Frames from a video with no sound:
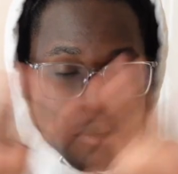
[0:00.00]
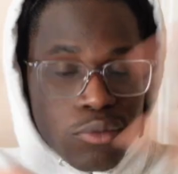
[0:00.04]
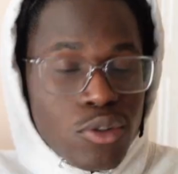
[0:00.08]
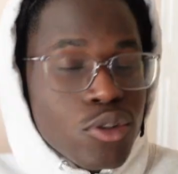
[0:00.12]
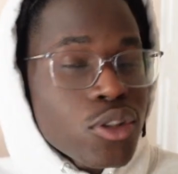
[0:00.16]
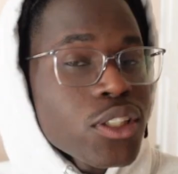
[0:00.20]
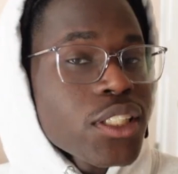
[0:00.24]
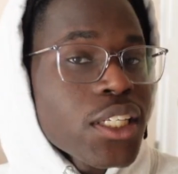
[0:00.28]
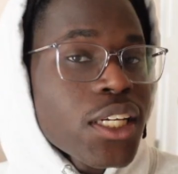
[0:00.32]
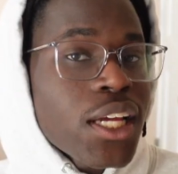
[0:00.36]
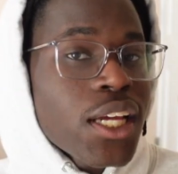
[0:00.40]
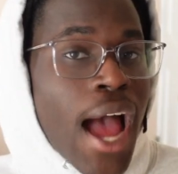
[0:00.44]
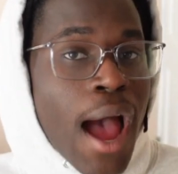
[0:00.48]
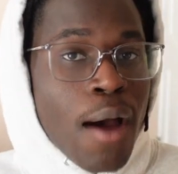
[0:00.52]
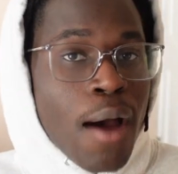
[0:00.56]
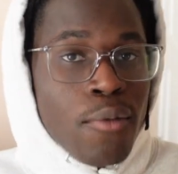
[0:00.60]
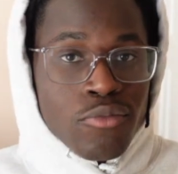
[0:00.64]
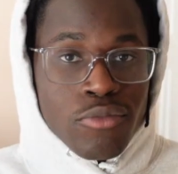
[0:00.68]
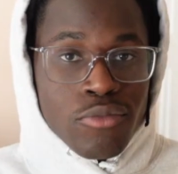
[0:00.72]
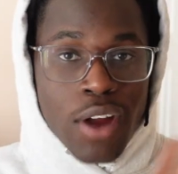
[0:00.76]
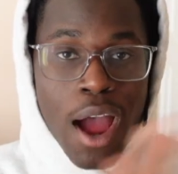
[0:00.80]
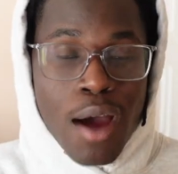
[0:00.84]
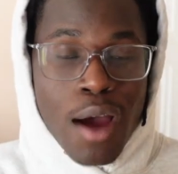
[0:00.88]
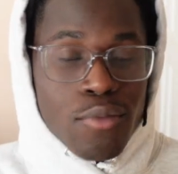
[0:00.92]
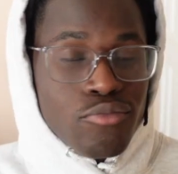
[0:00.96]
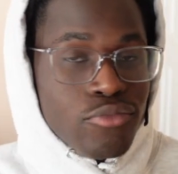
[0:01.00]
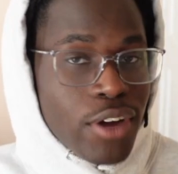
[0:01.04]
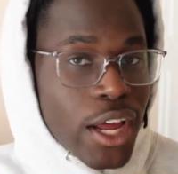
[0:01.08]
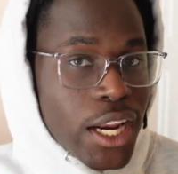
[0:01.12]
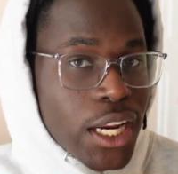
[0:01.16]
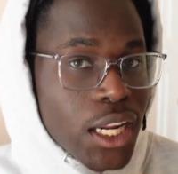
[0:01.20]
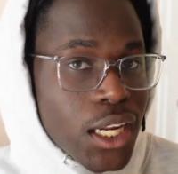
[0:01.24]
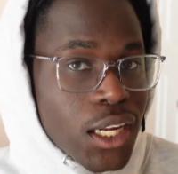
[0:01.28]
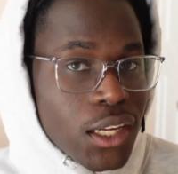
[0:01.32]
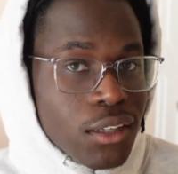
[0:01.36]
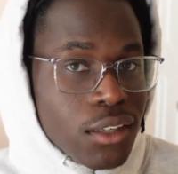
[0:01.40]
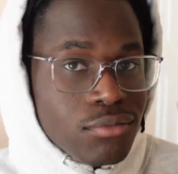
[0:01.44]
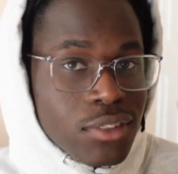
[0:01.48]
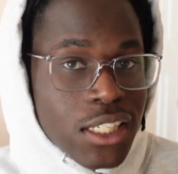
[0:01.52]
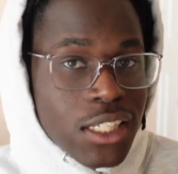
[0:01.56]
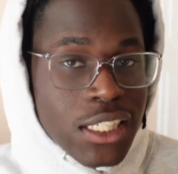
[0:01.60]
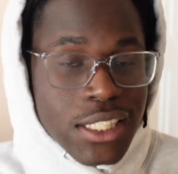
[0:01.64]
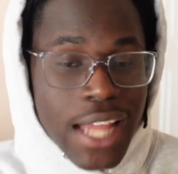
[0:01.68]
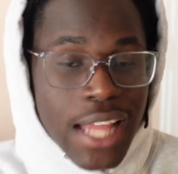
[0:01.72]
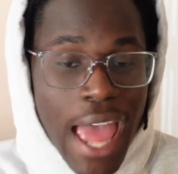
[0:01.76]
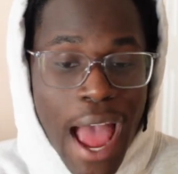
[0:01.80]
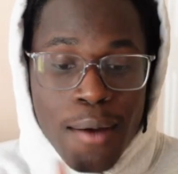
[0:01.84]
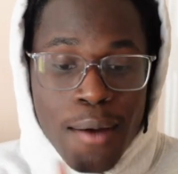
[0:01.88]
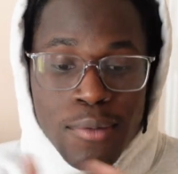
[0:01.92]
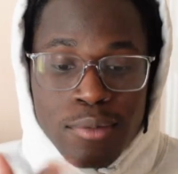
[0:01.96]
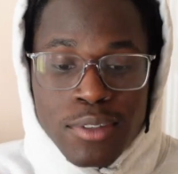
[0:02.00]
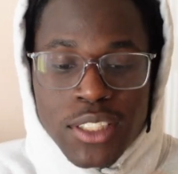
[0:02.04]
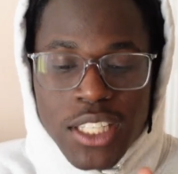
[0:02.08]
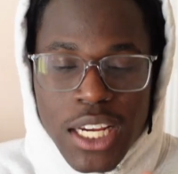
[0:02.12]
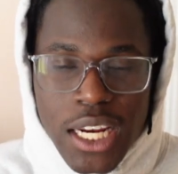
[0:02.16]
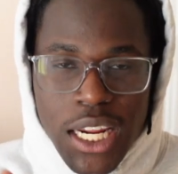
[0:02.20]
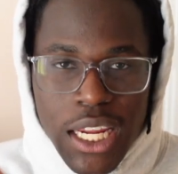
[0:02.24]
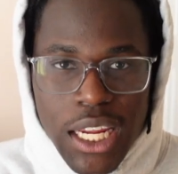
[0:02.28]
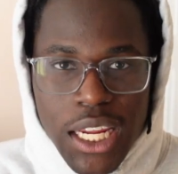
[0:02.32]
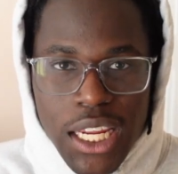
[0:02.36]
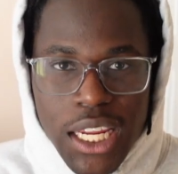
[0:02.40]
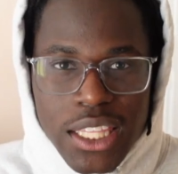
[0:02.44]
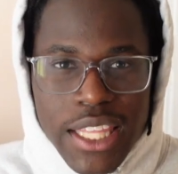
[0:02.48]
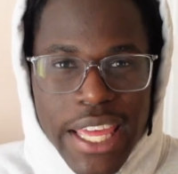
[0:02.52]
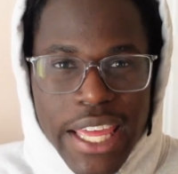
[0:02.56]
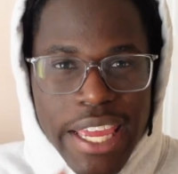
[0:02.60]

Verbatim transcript: We'll see. I'm I'm ready because the album's gonna eat.